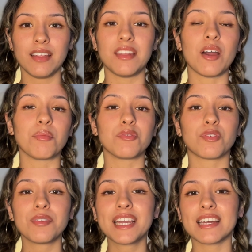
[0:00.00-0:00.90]
Now, before
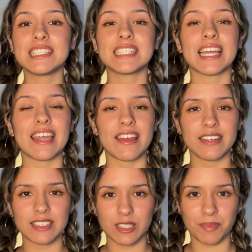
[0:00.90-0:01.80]
we get into any
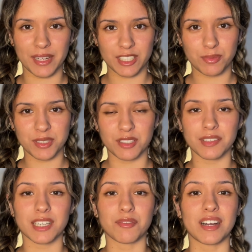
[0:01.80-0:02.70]
Spanish-specific
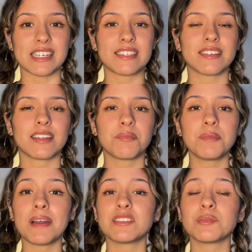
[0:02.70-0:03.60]
advice, let me
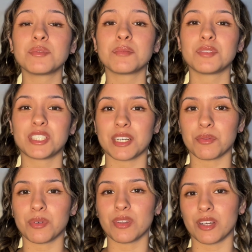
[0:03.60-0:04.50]
pass on some
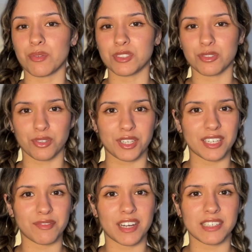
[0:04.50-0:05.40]
general language learning
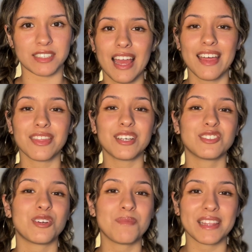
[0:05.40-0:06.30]
advice. These
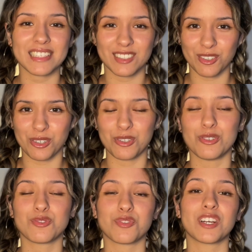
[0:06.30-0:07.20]
are methods that you could use
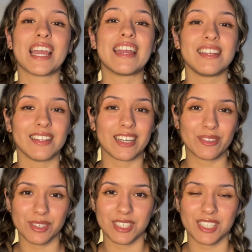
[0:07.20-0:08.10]
for any
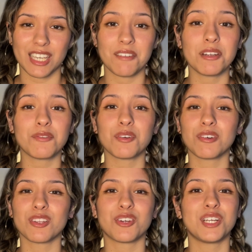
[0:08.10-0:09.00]
language, even if you were
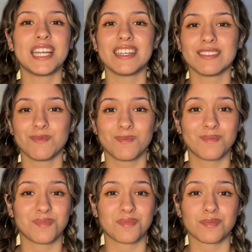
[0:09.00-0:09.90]
learning
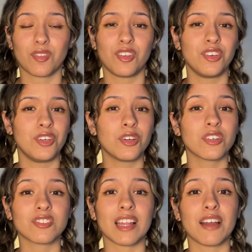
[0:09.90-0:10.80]

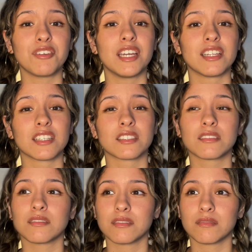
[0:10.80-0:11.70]
Yugoslavian
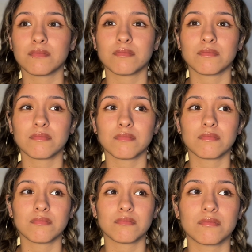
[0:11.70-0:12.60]

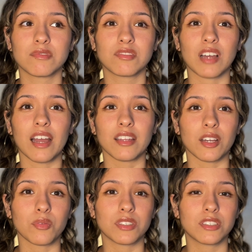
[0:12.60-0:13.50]
sign
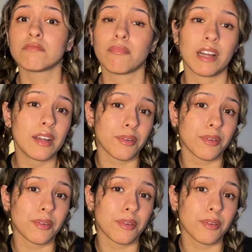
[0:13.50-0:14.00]
language. I don't